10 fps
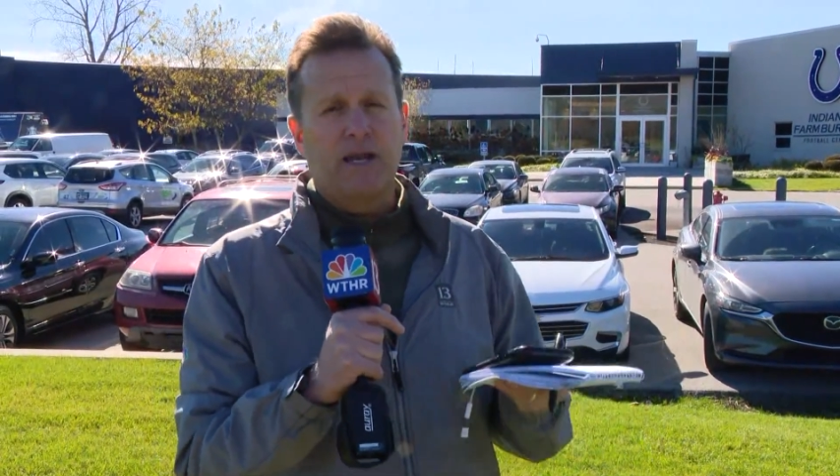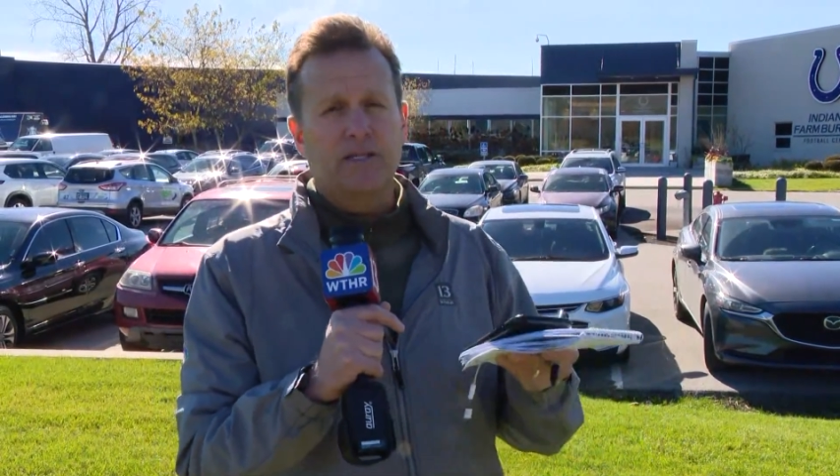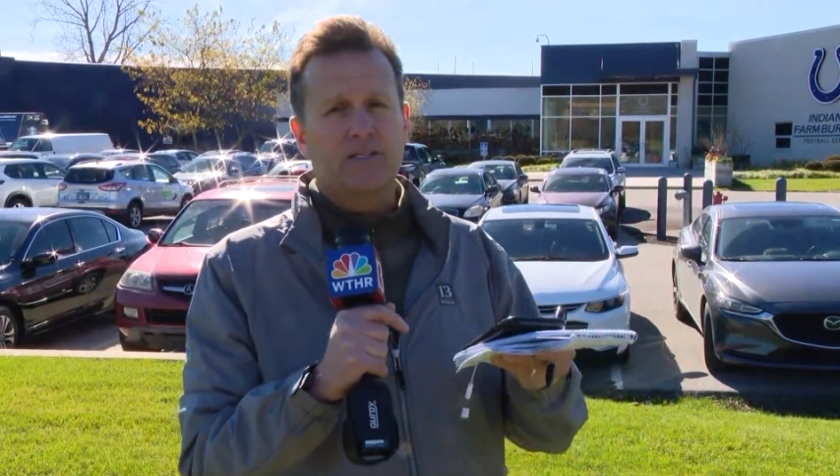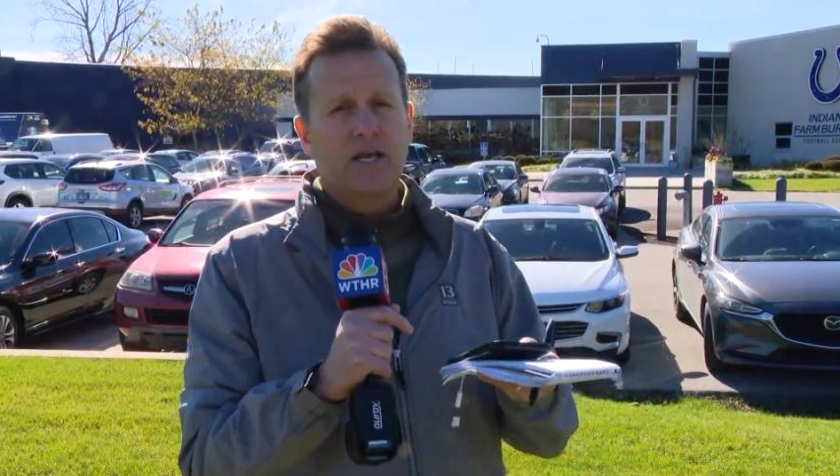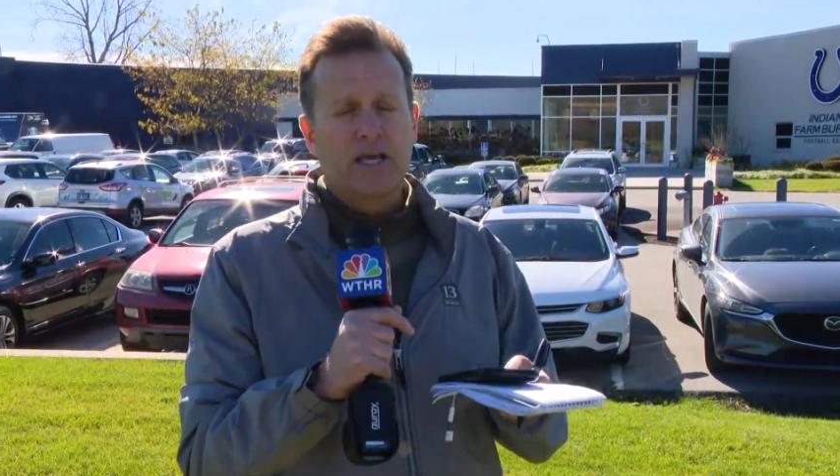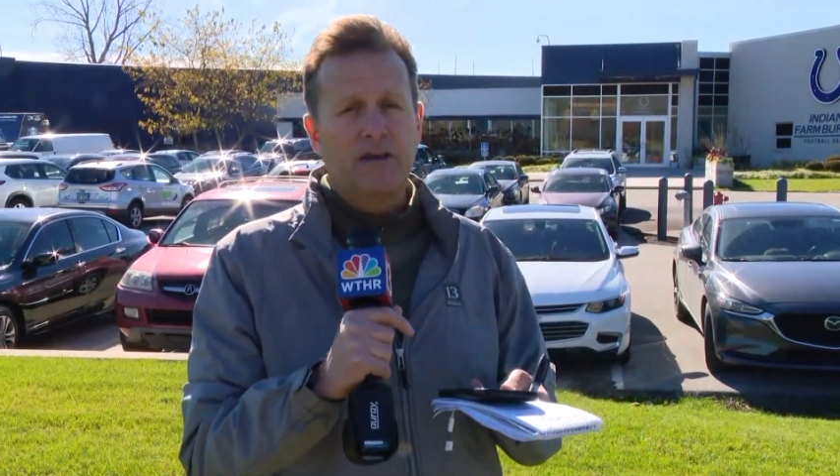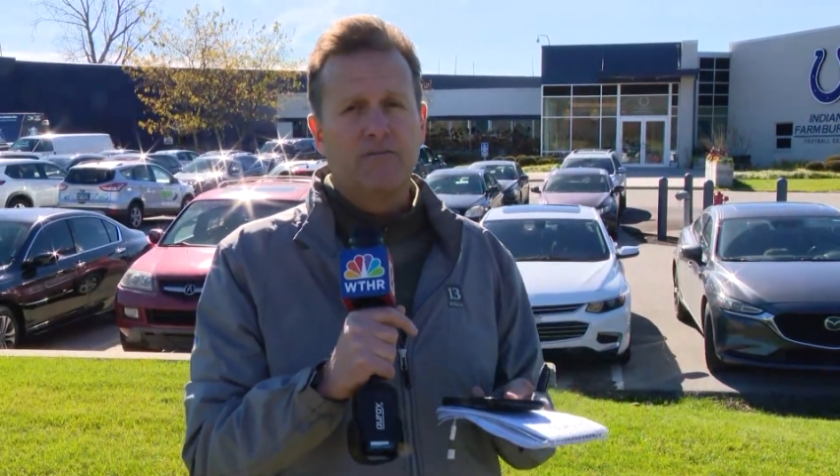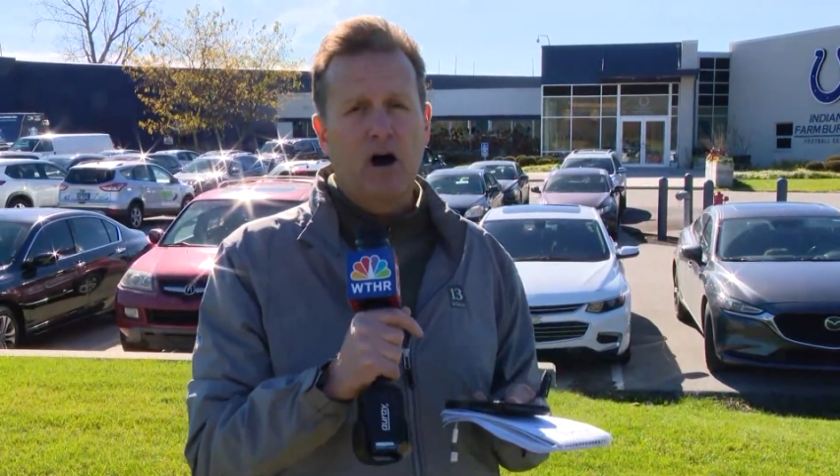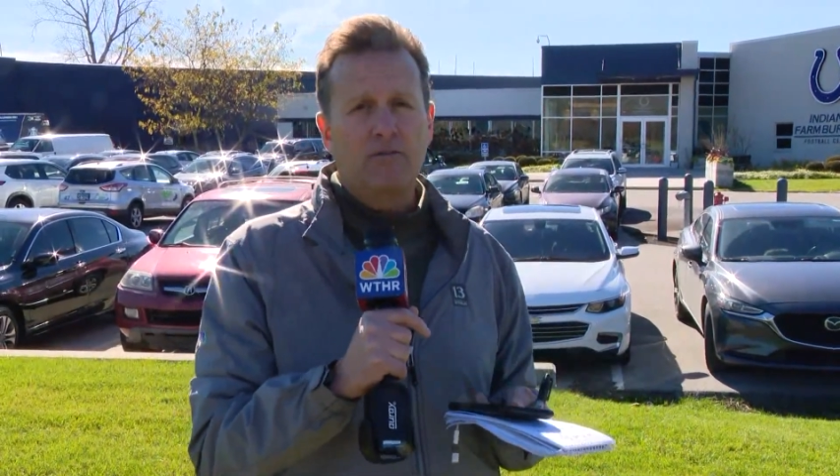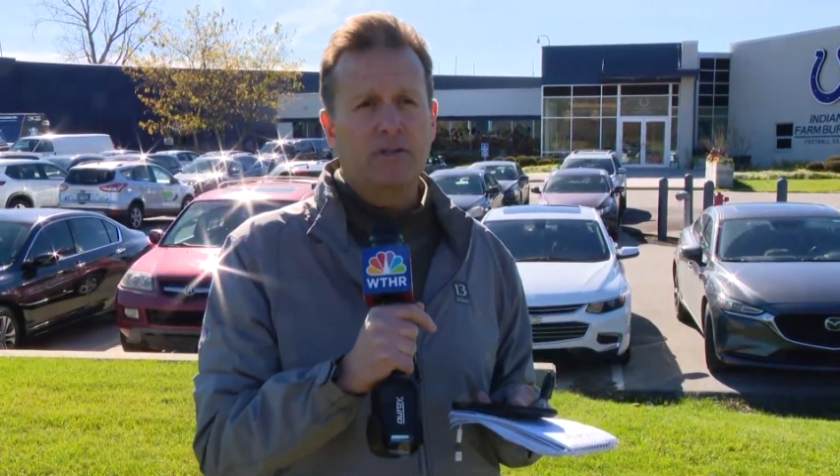is
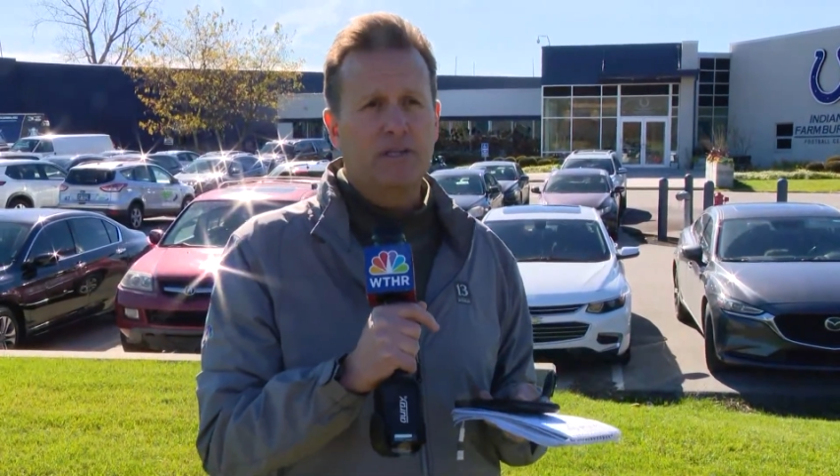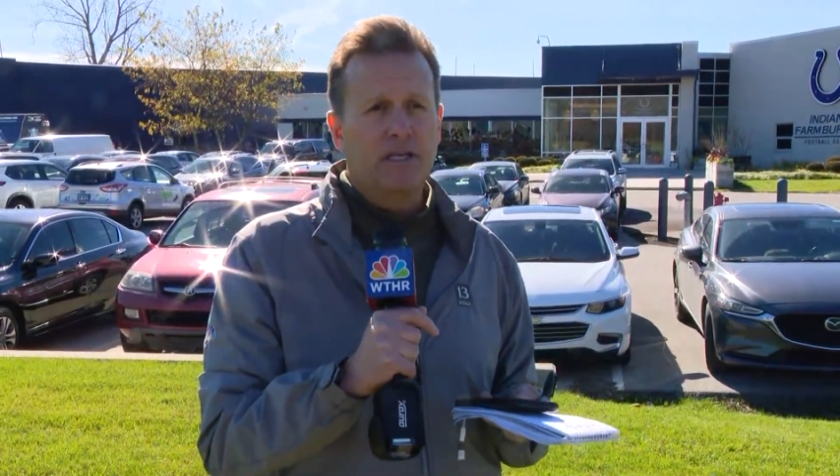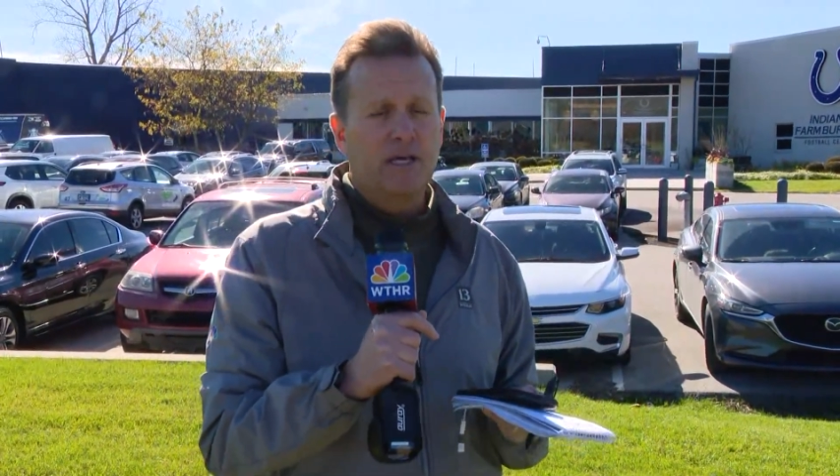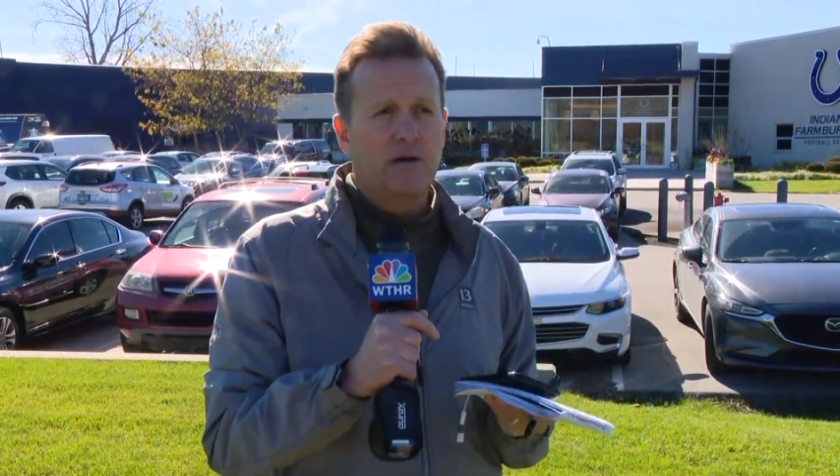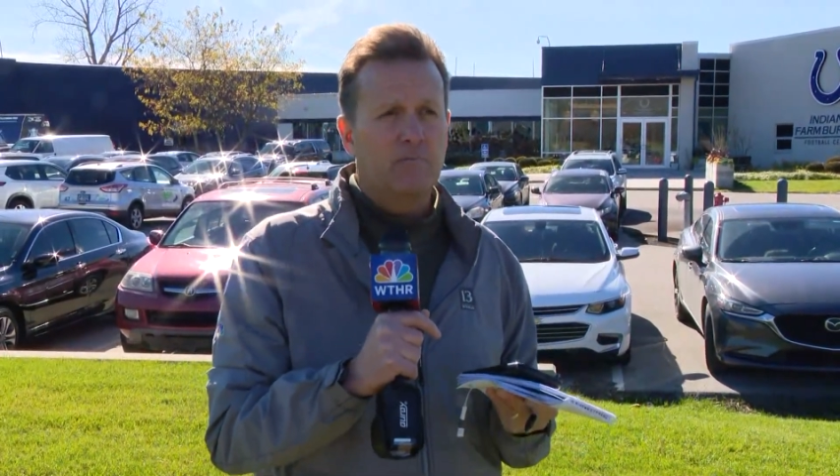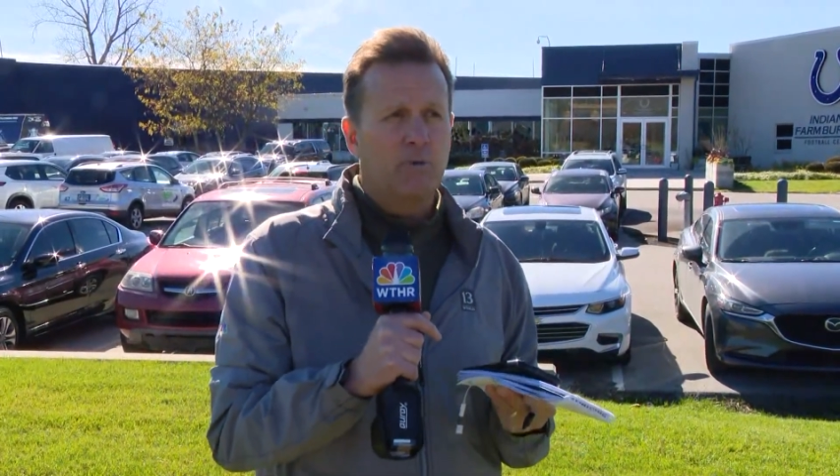involved in the uh,